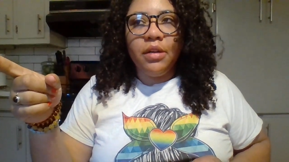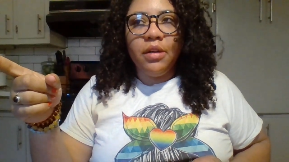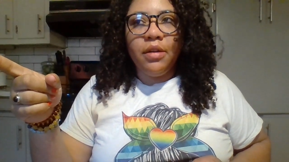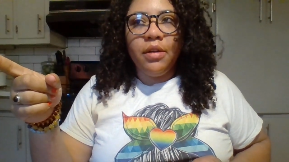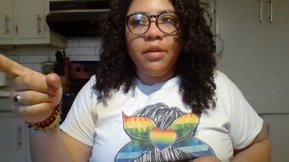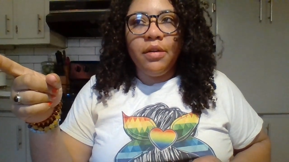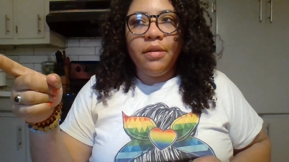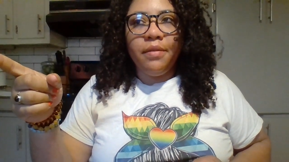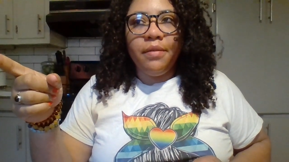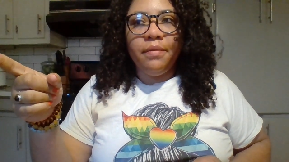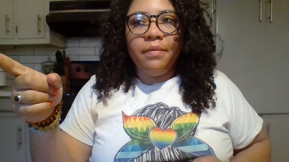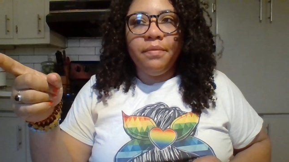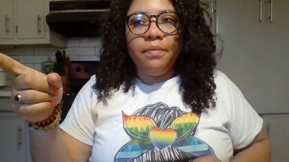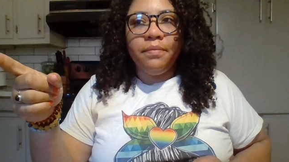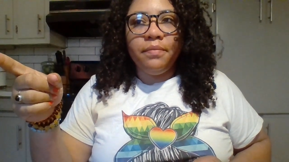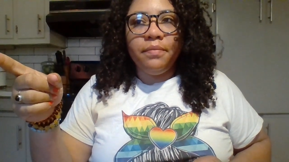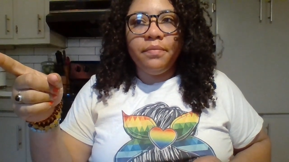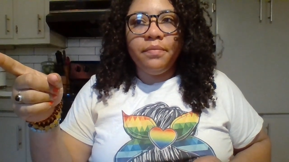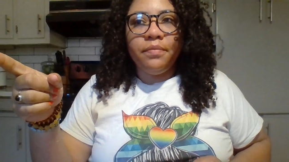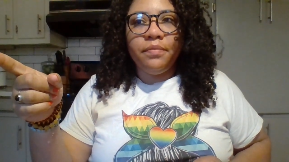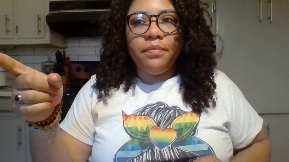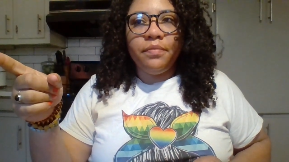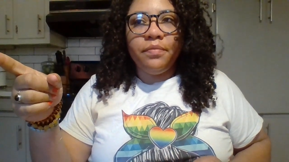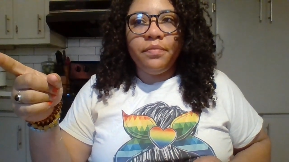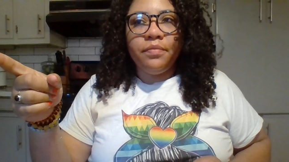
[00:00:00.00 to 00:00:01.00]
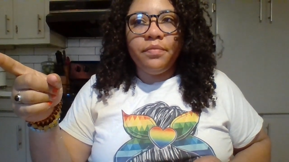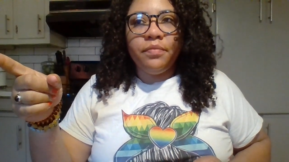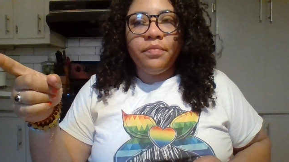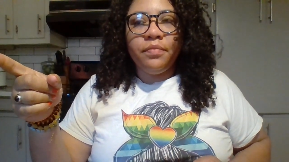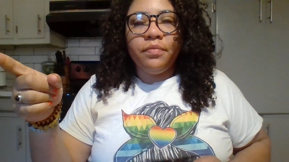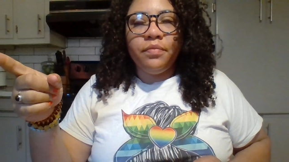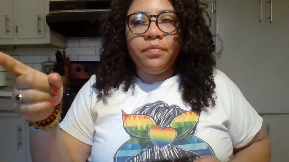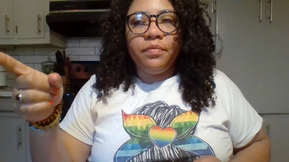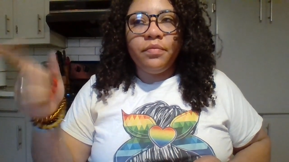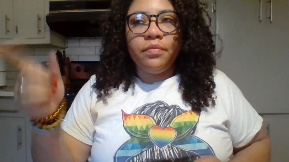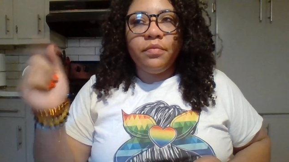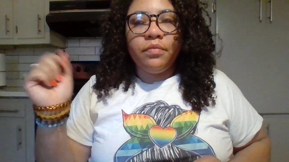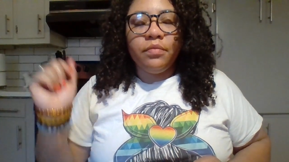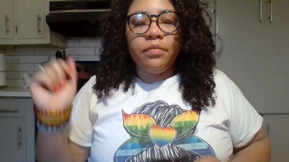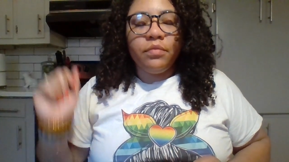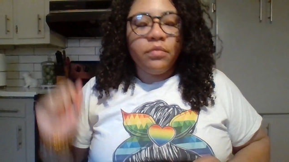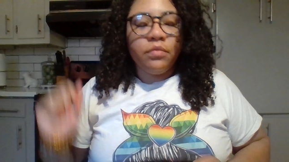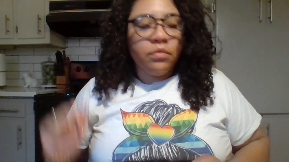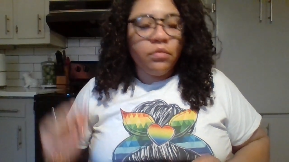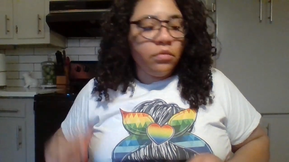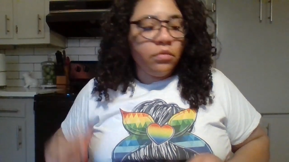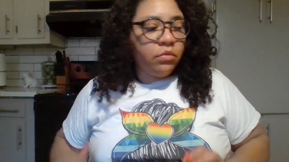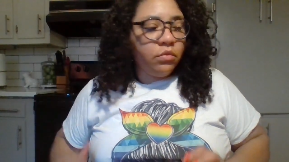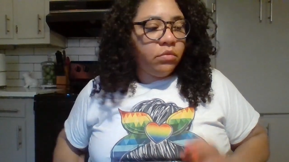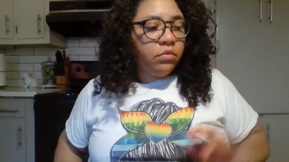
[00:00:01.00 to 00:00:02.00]

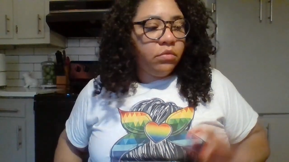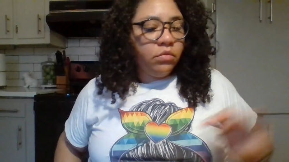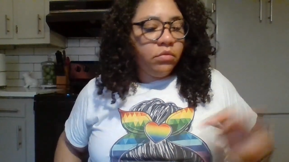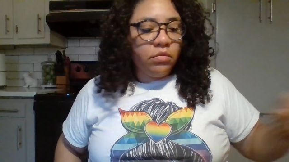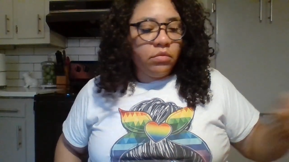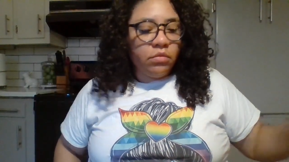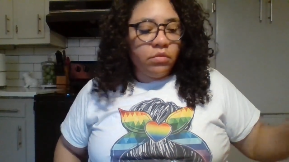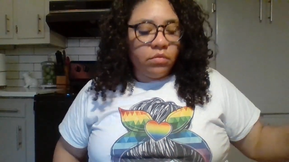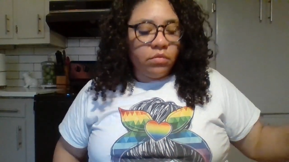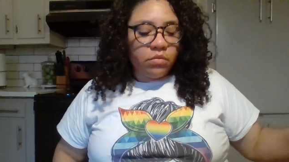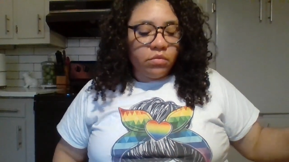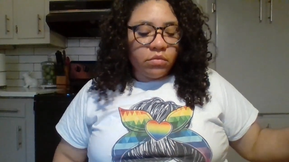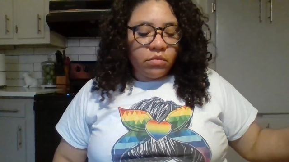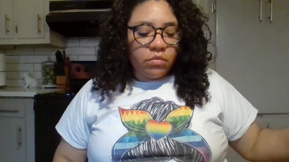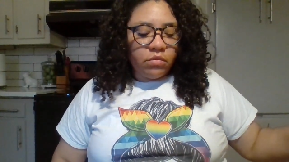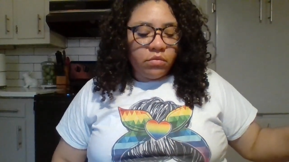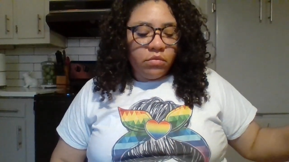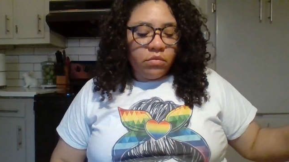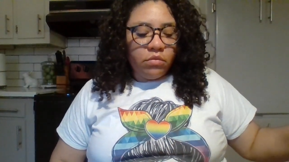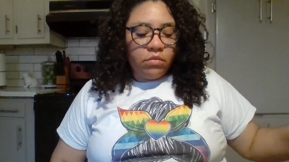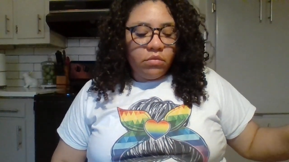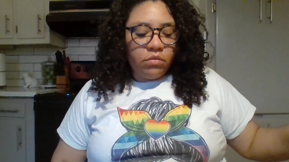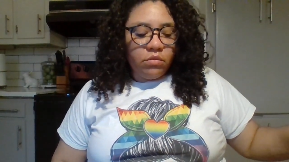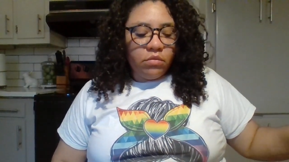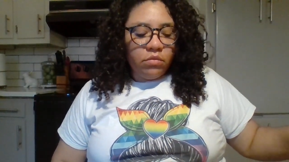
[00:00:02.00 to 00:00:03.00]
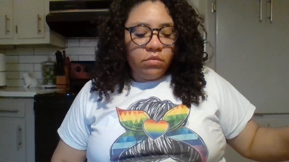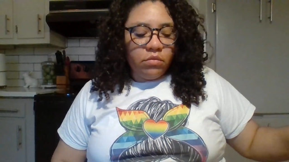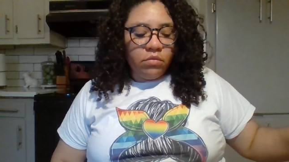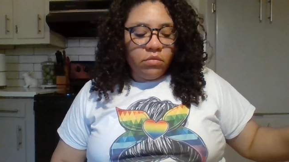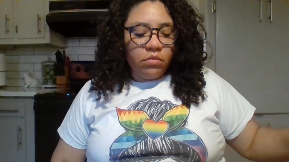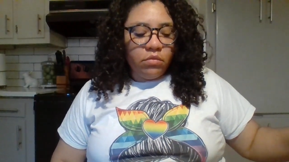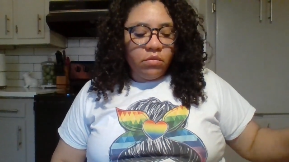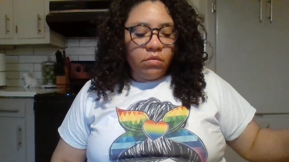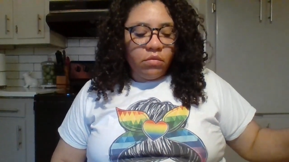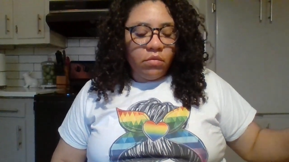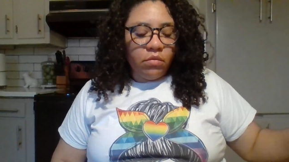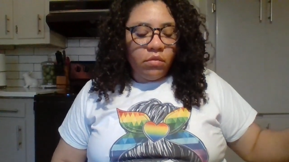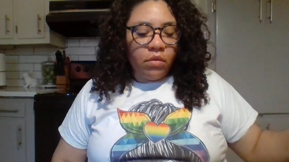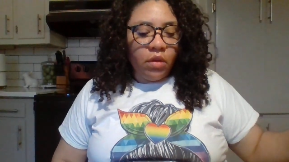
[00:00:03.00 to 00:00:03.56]
No one is speaking in this clip.